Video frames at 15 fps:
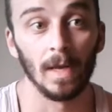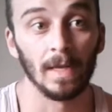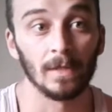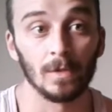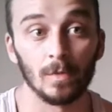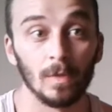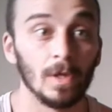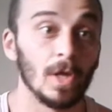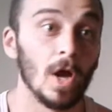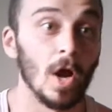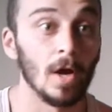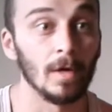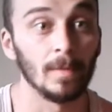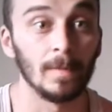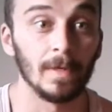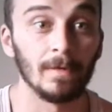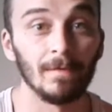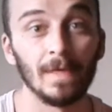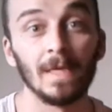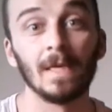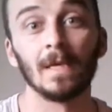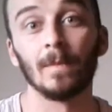it's really hard to be
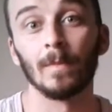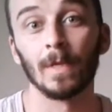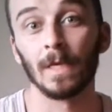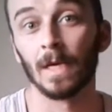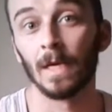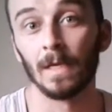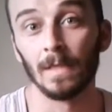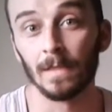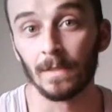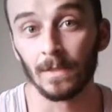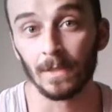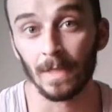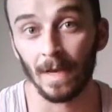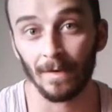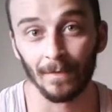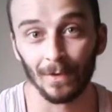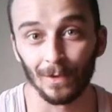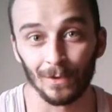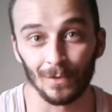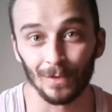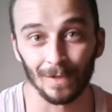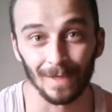vegan because
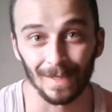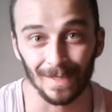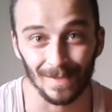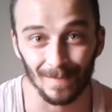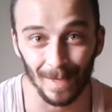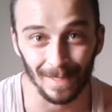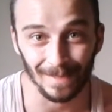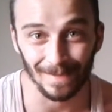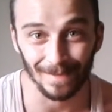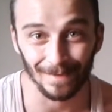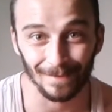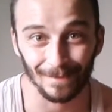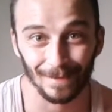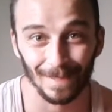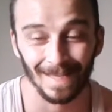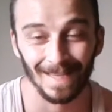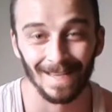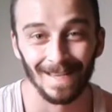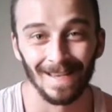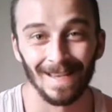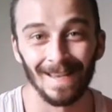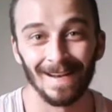everything's really expensive.
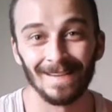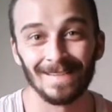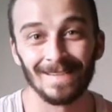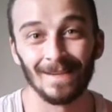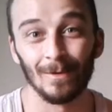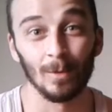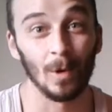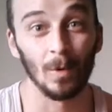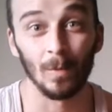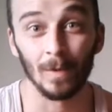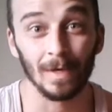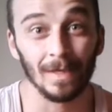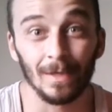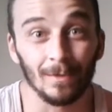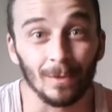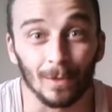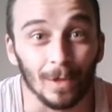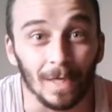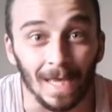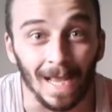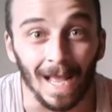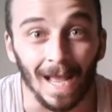And I say, well, what are you
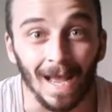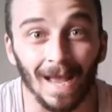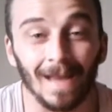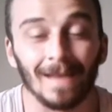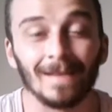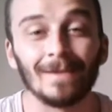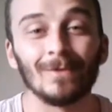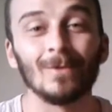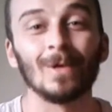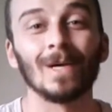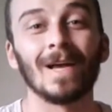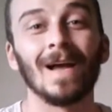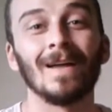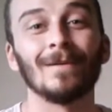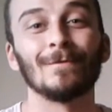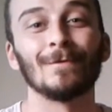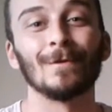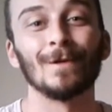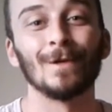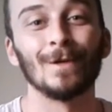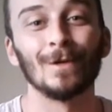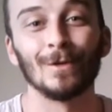looking at? What kind of
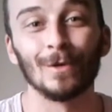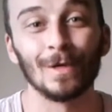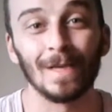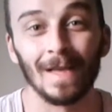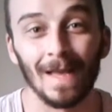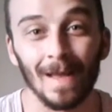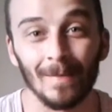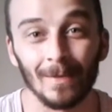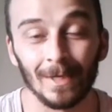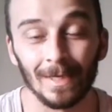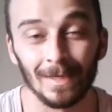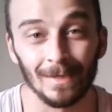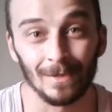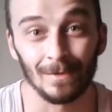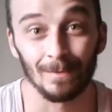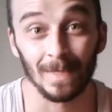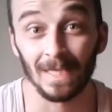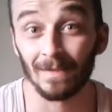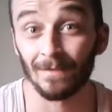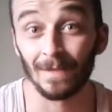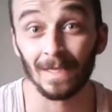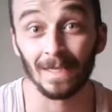food are you looking at? Because
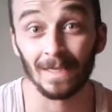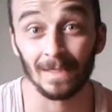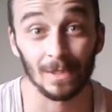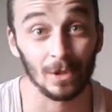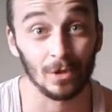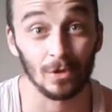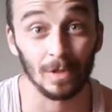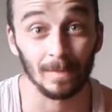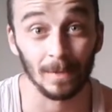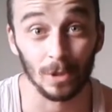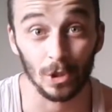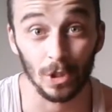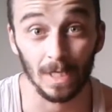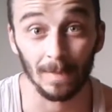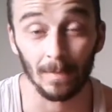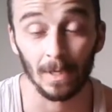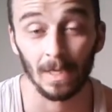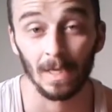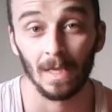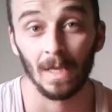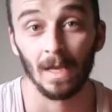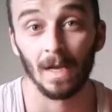being vegan is extremely cheap.
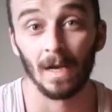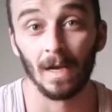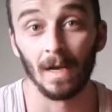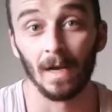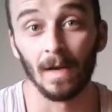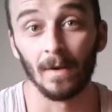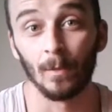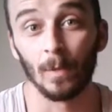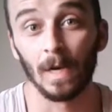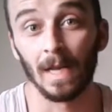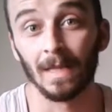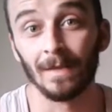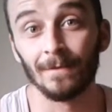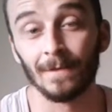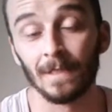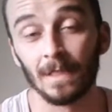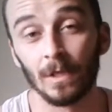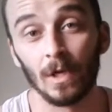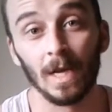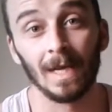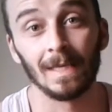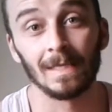When I lived in the
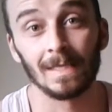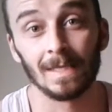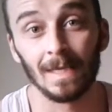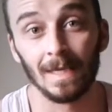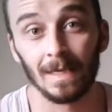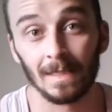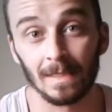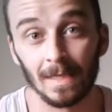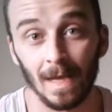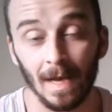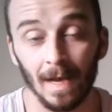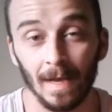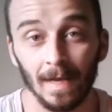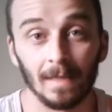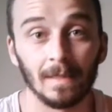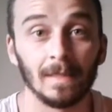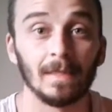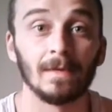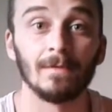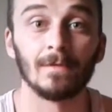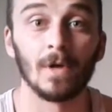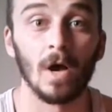United States, I
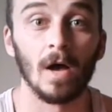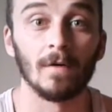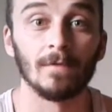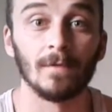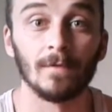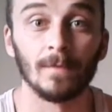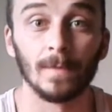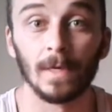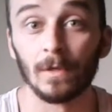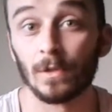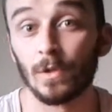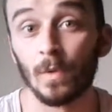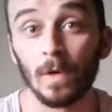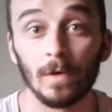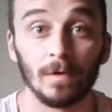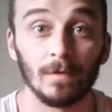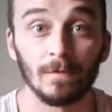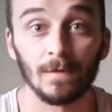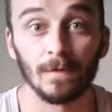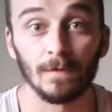lived off of about $250